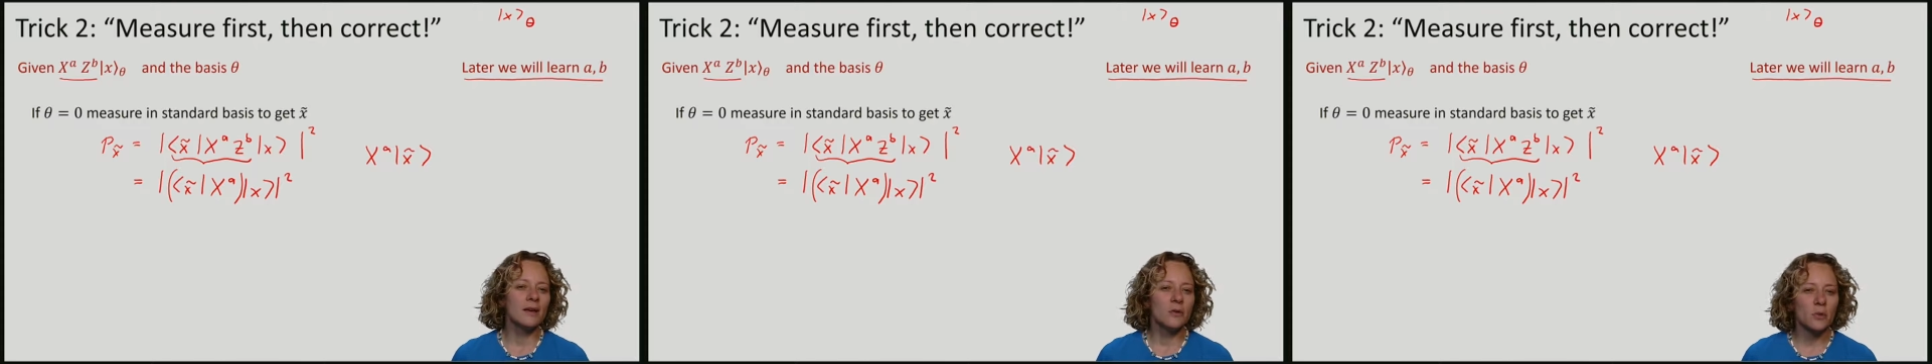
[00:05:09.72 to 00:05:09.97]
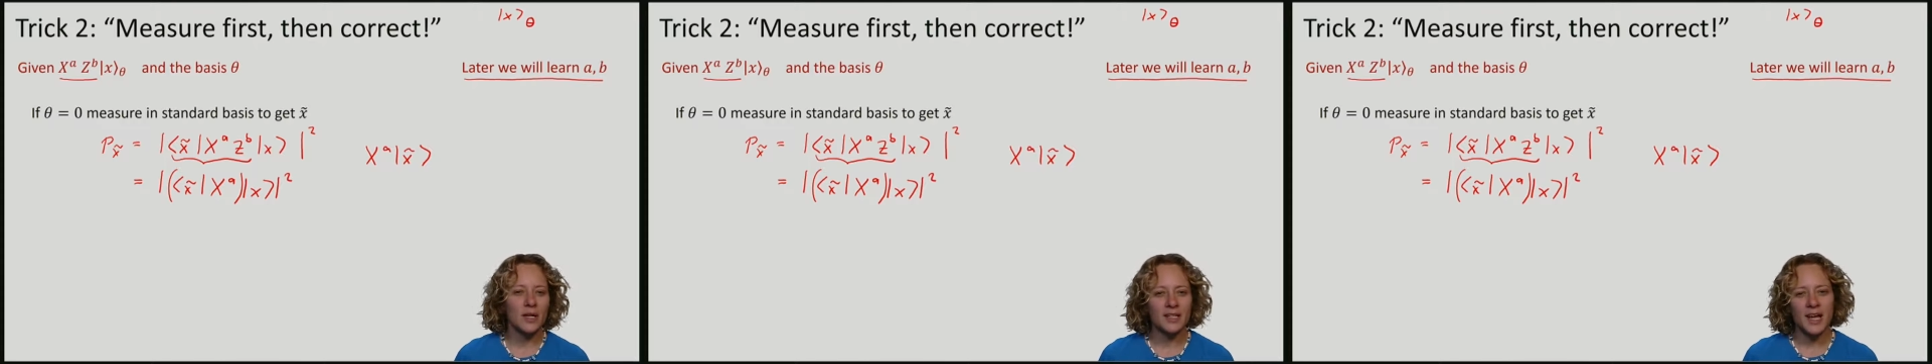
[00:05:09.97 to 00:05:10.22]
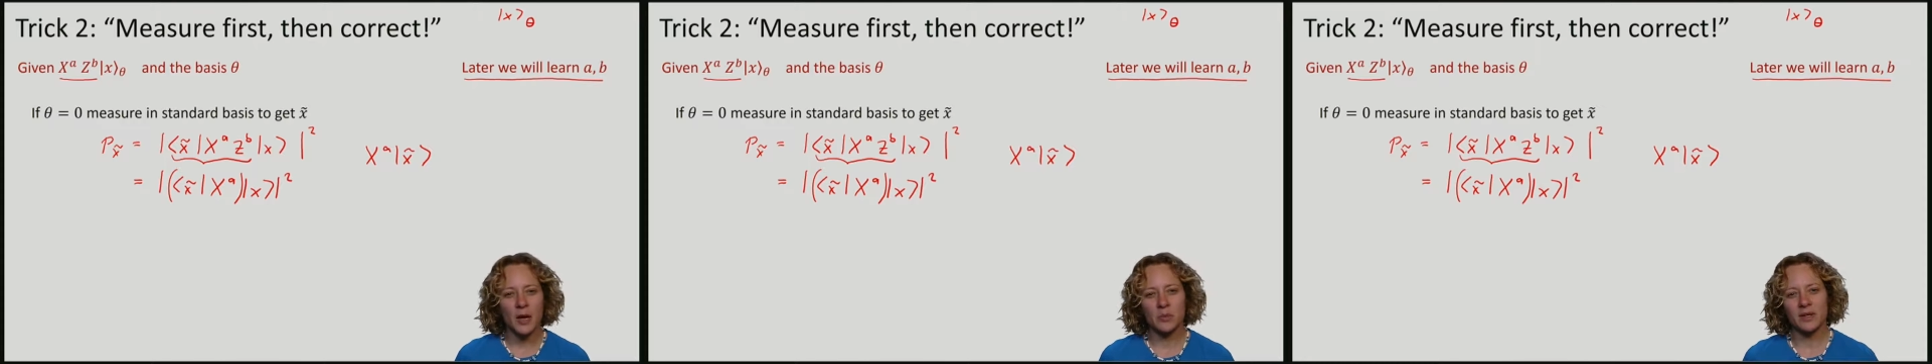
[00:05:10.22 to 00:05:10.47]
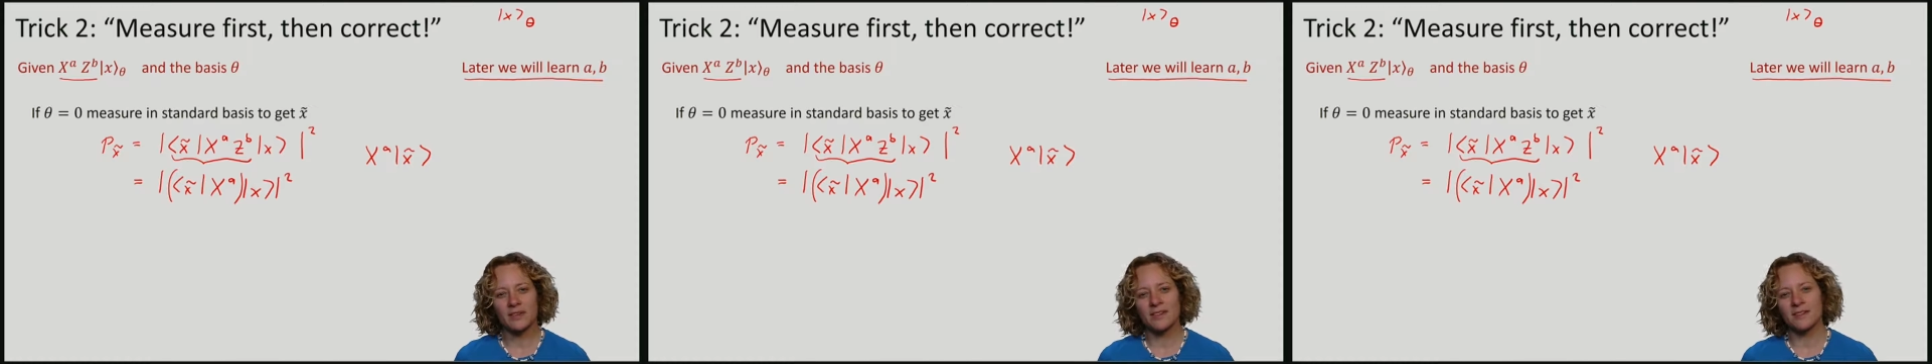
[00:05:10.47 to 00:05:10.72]
What
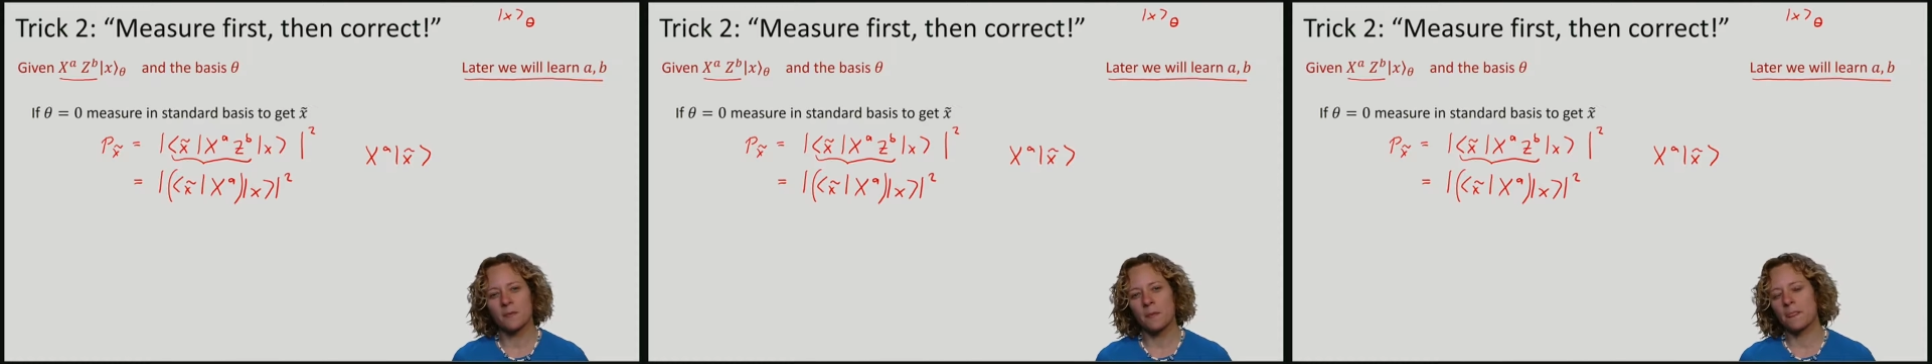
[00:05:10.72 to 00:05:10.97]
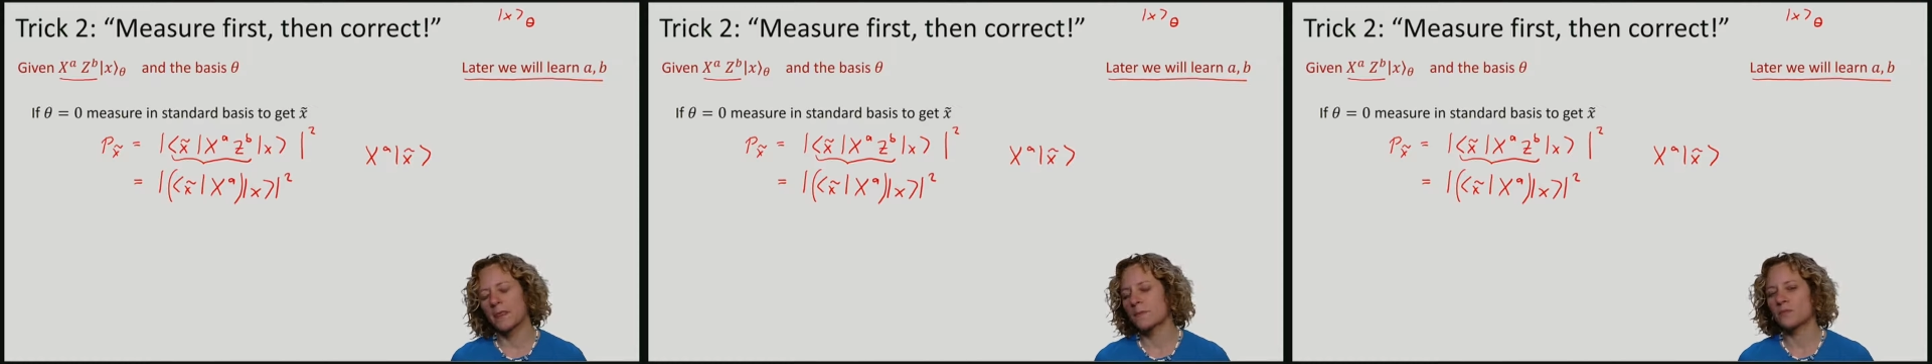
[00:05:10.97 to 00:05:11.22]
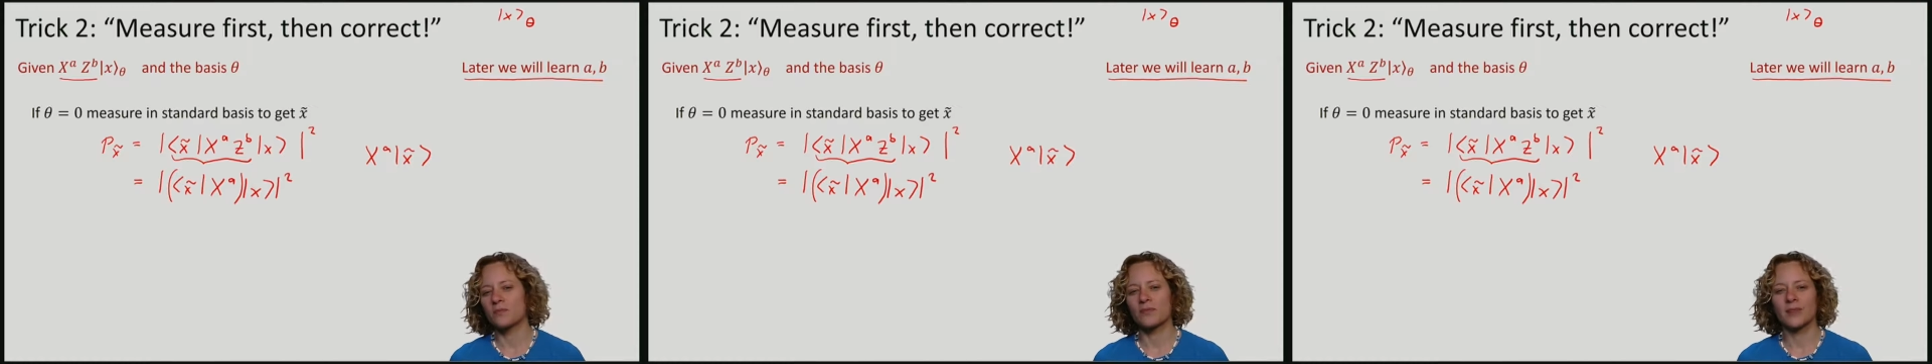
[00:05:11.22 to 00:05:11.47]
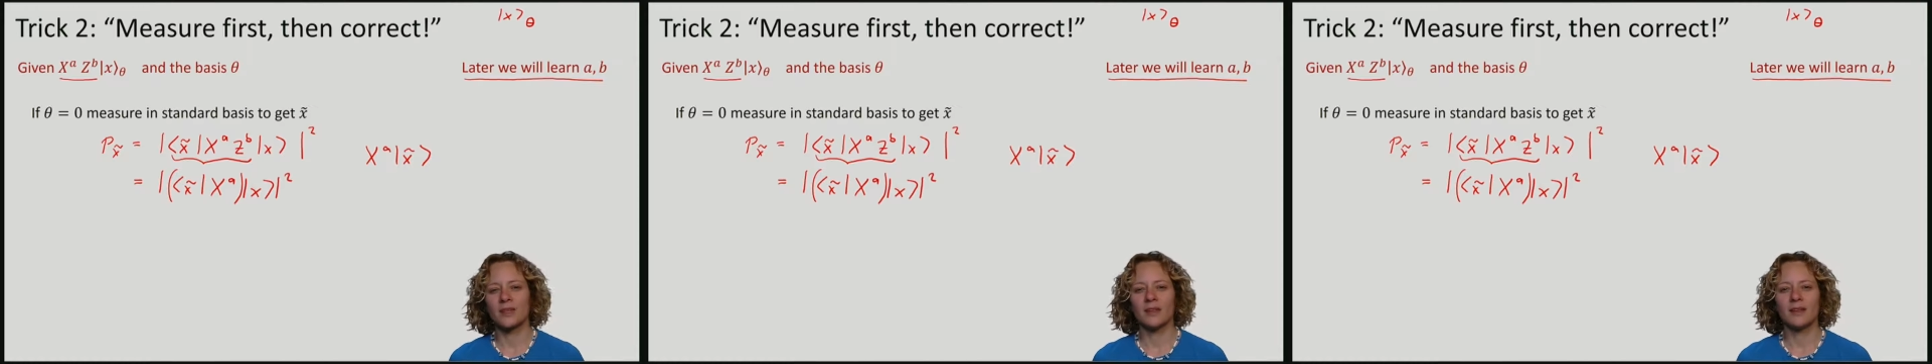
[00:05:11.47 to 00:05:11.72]
happens
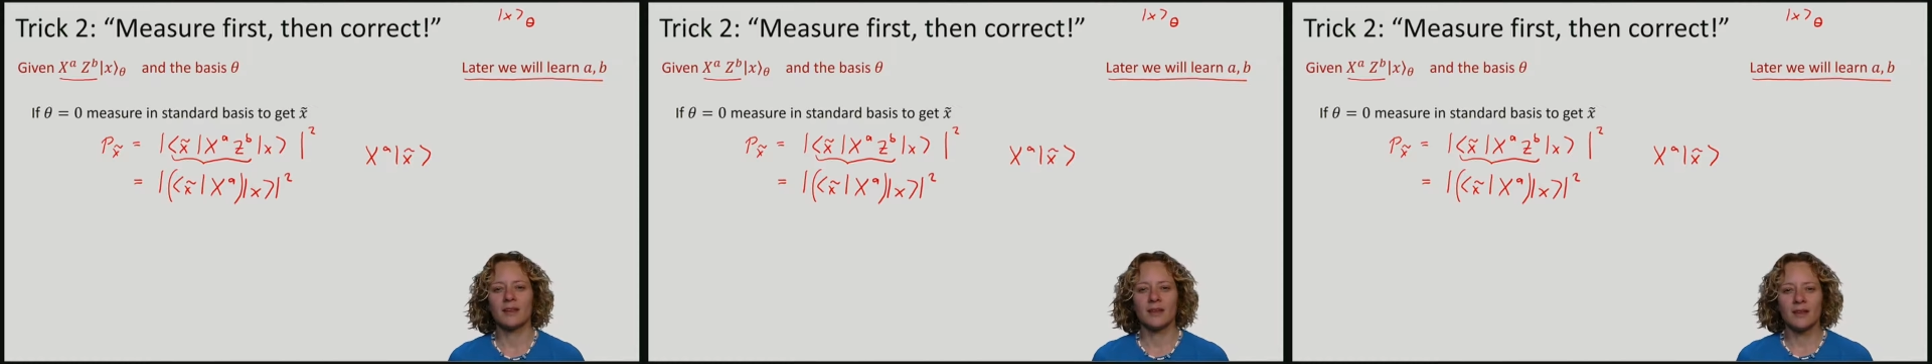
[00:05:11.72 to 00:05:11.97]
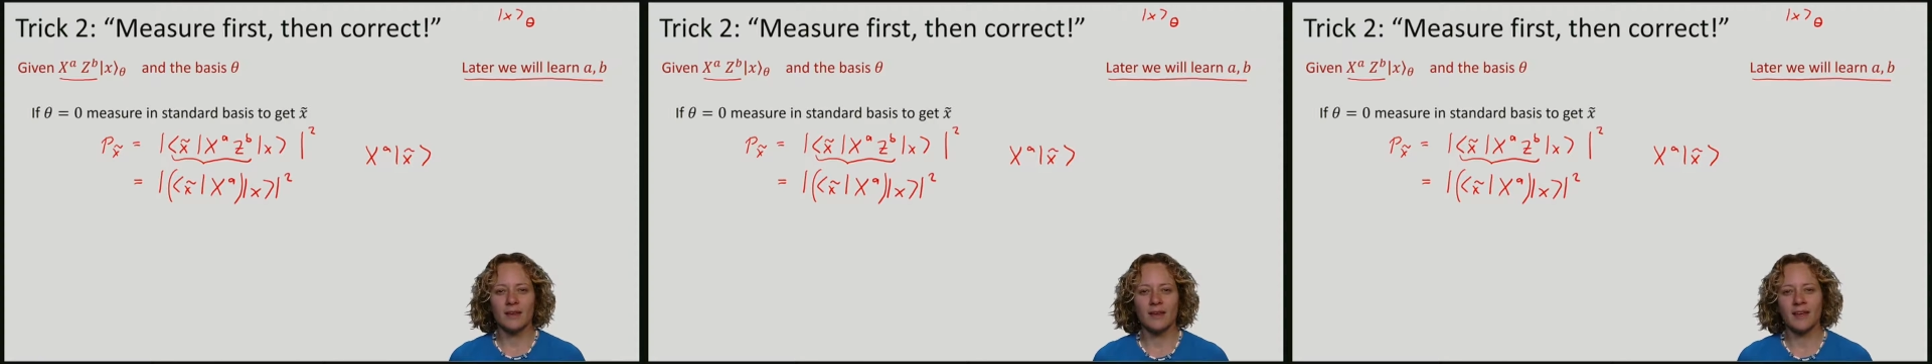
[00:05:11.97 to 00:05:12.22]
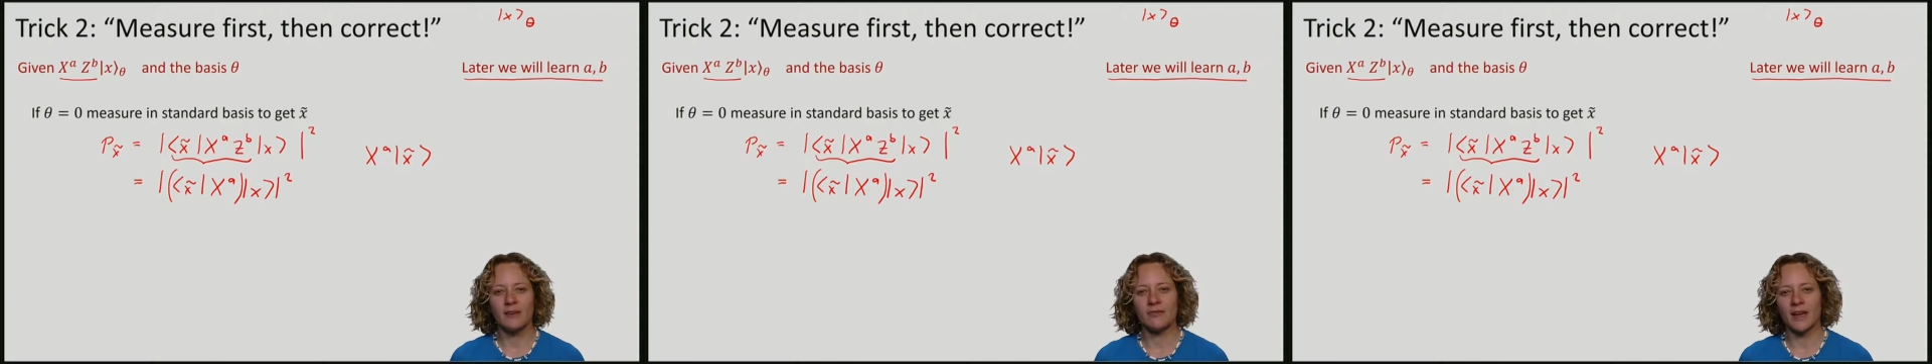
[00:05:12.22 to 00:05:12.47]
if